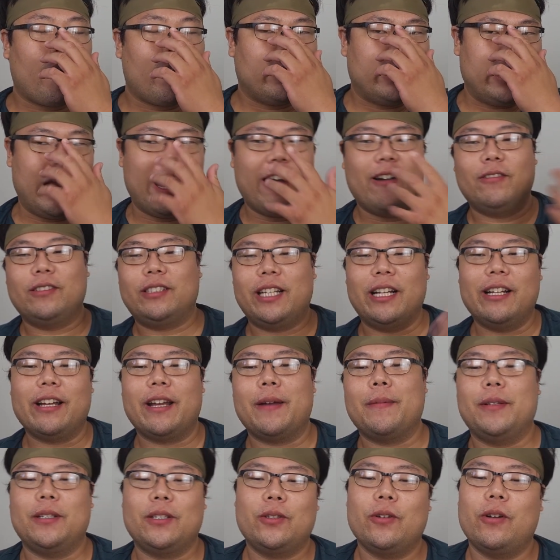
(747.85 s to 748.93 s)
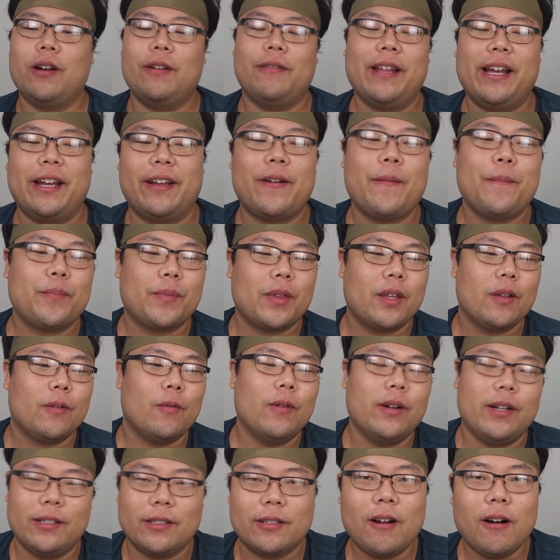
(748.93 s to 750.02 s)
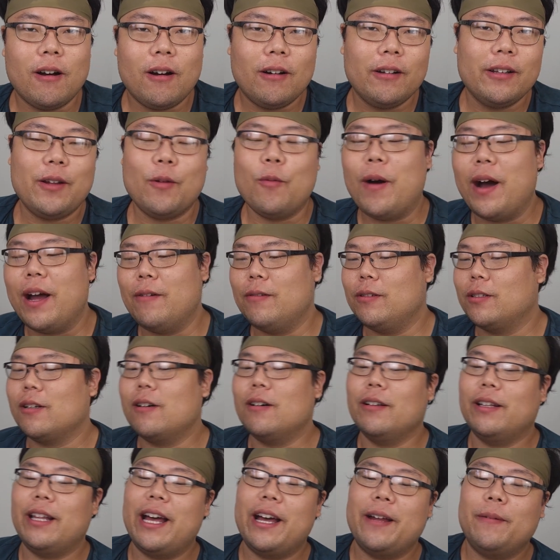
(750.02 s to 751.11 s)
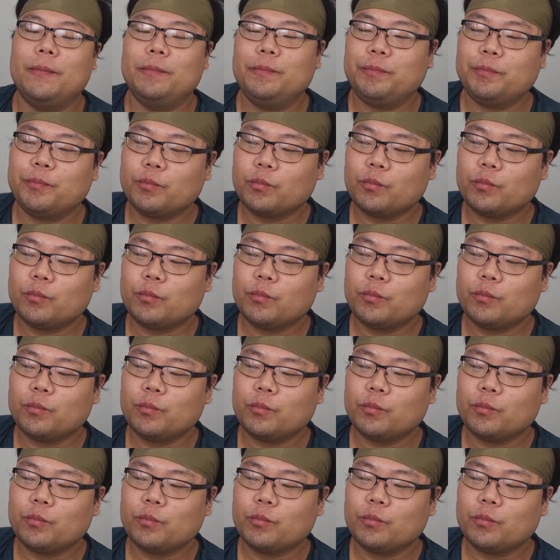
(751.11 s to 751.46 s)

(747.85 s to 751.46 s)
And yeah, I was telling him the story of like what it's called and why it was called that.